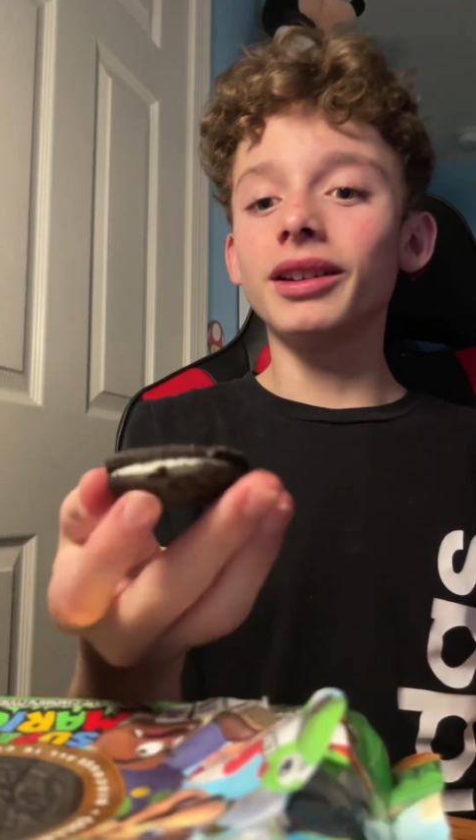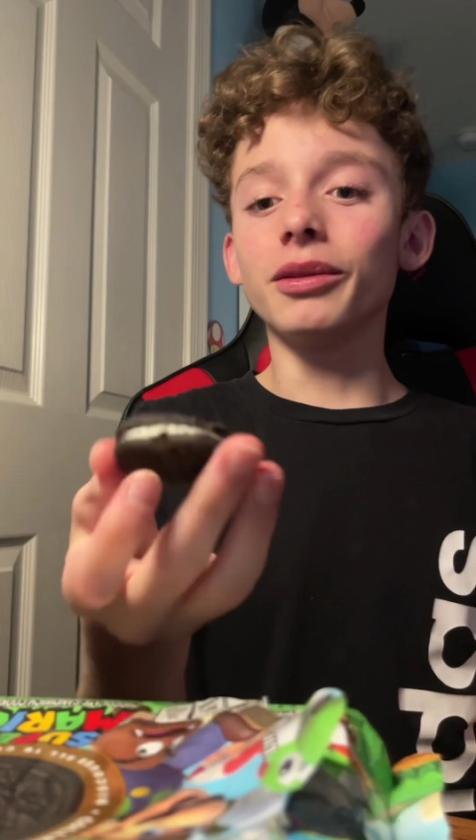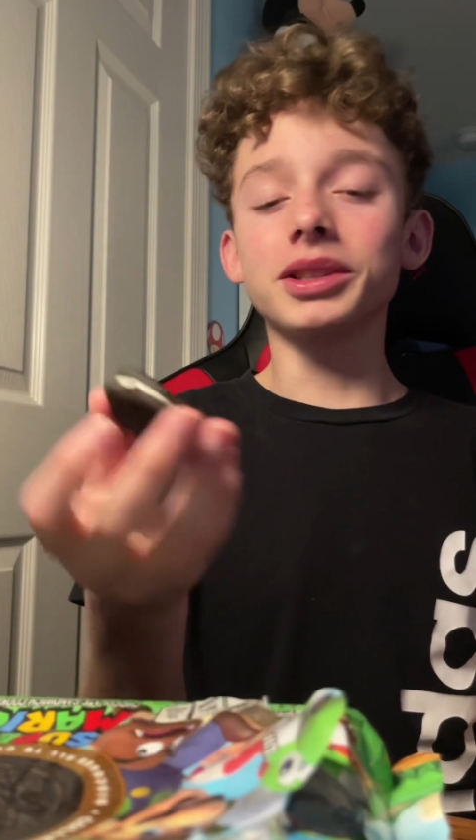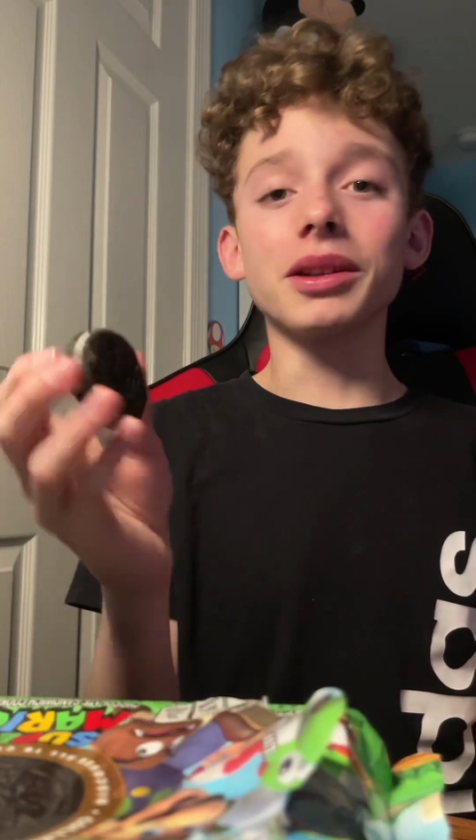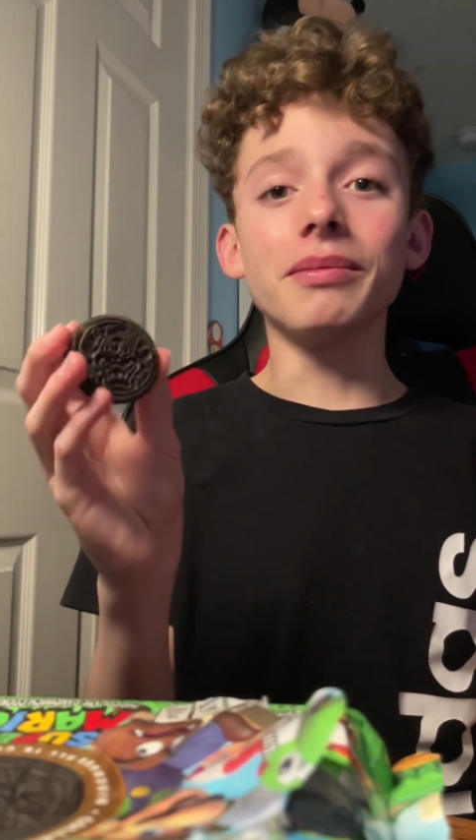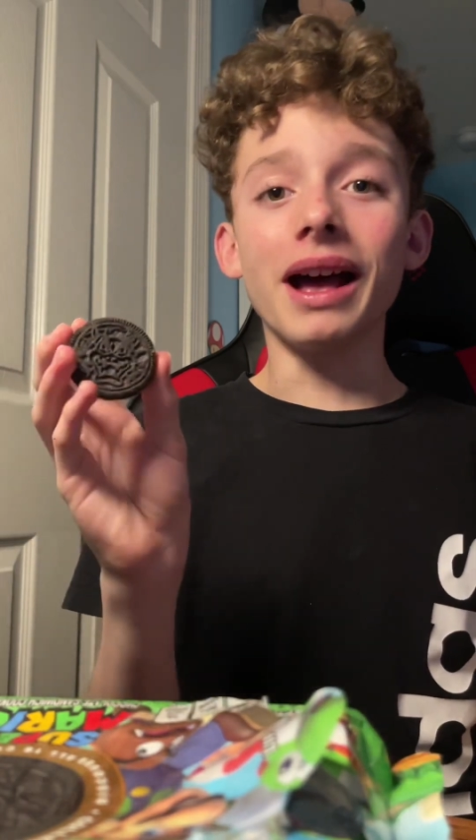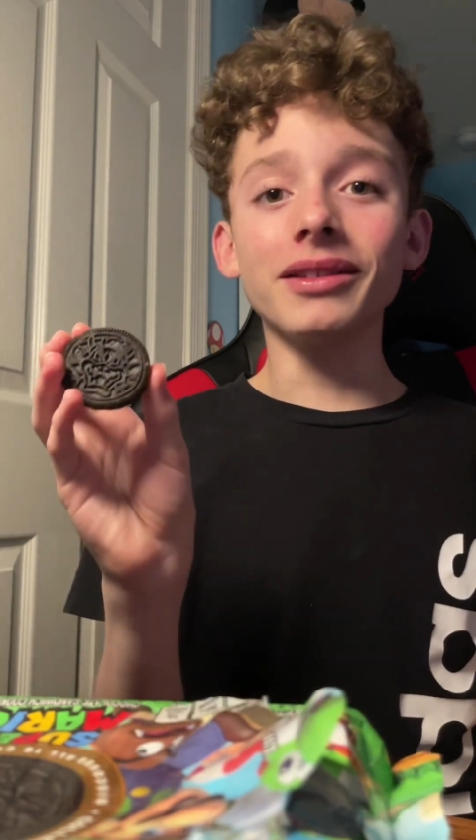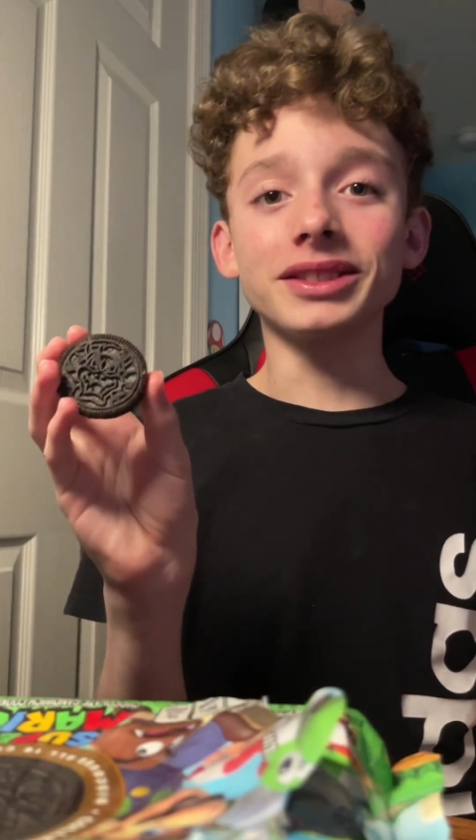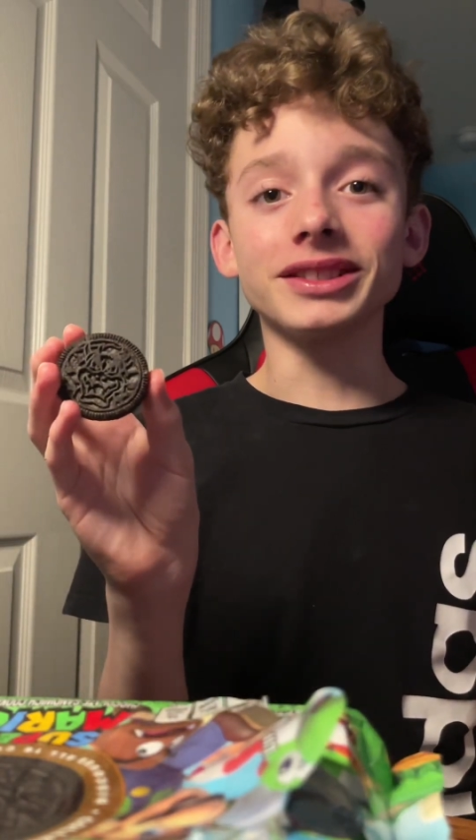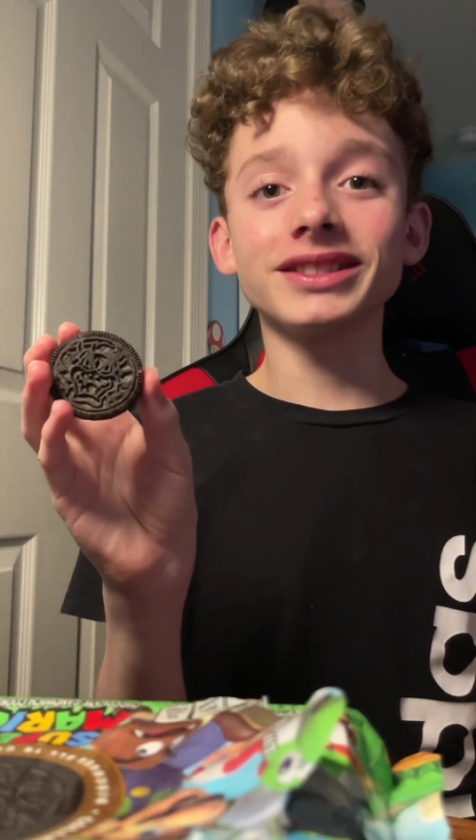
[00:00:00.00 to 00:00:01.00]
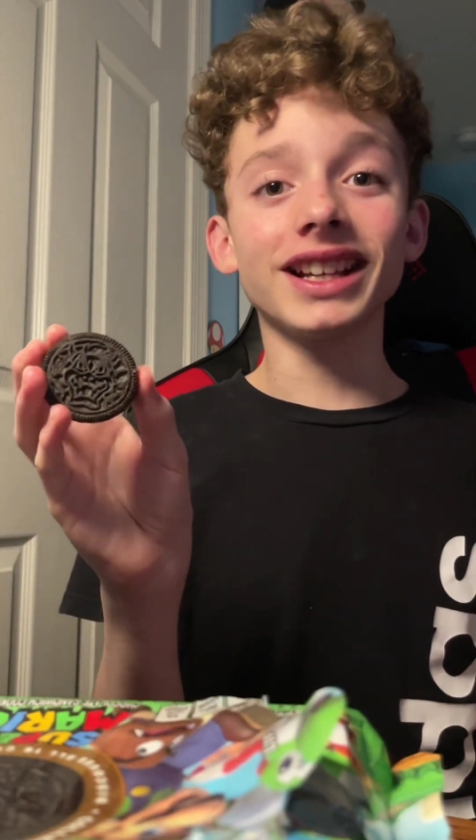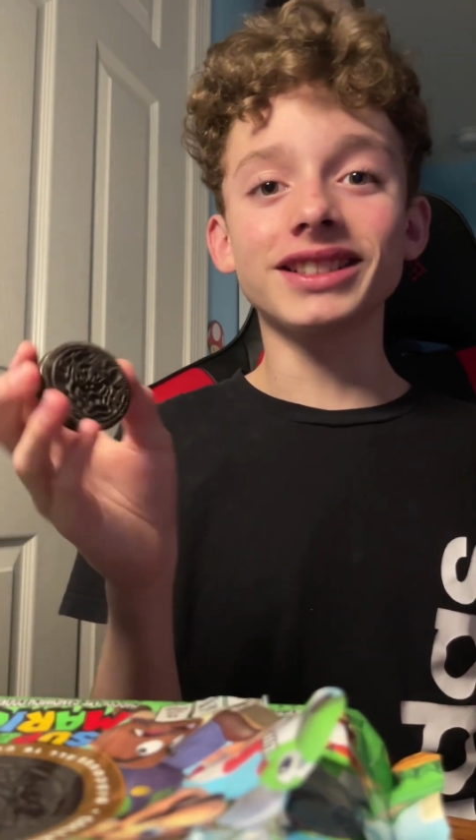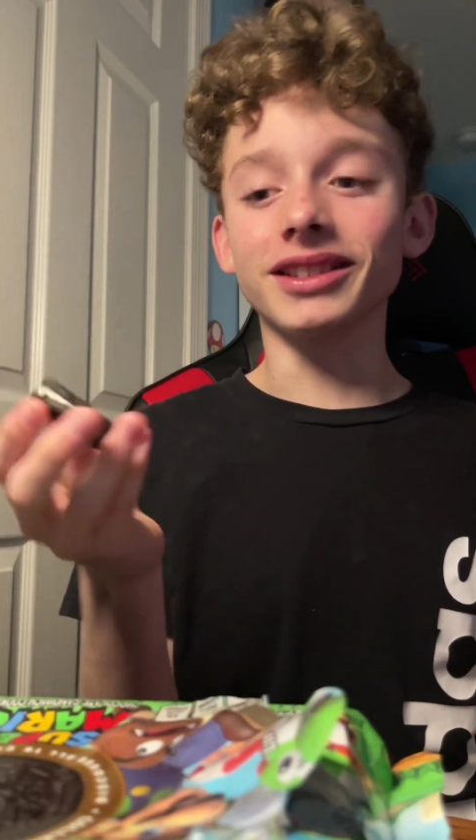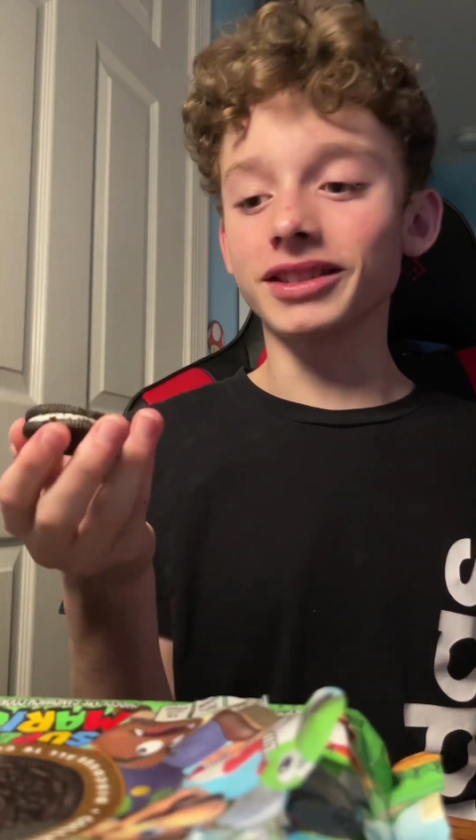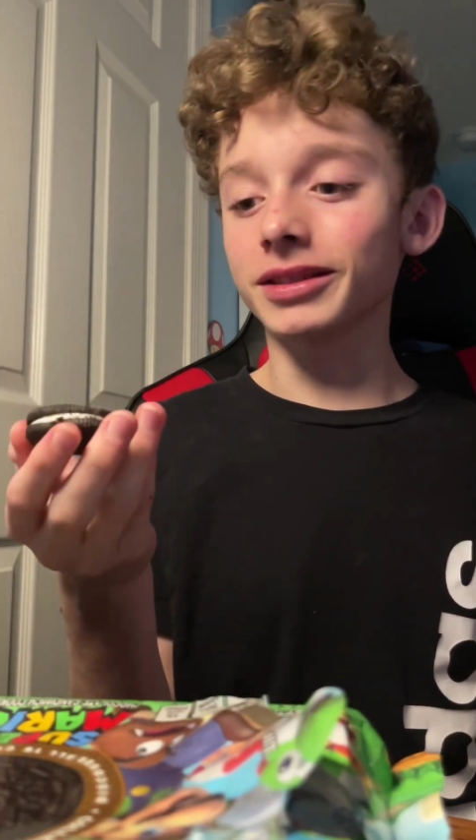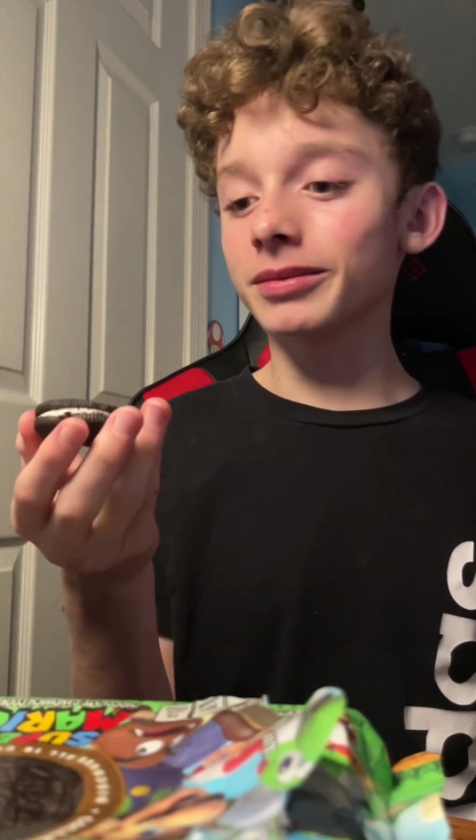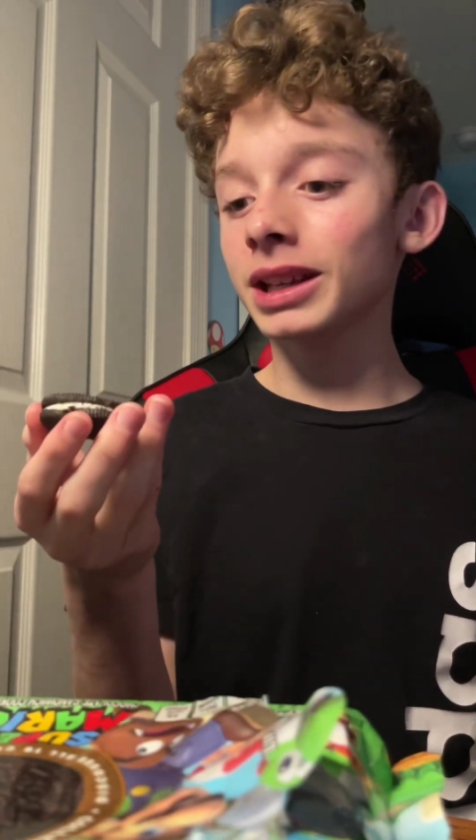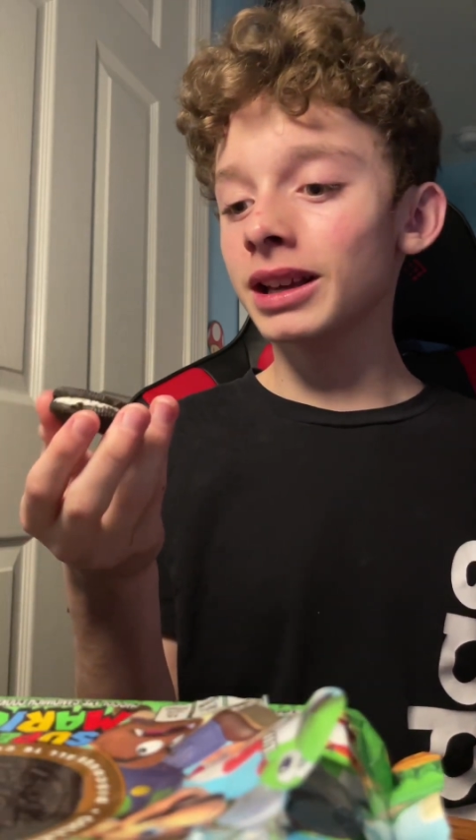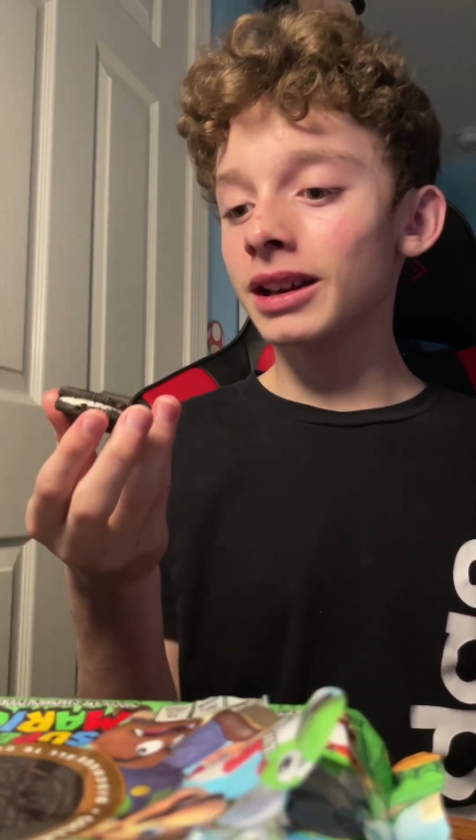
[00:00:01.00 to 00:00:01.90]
was a Bowser. That's awesome.